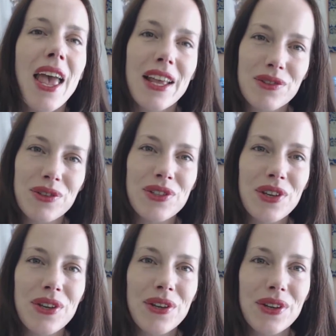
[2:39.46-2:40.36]
it's
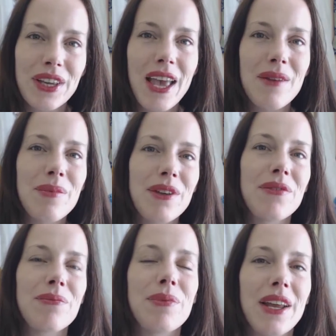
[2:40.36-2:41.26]
also can be a
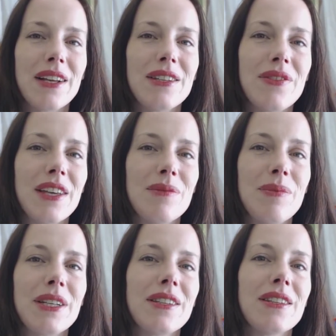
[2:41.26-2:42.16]
productive aspect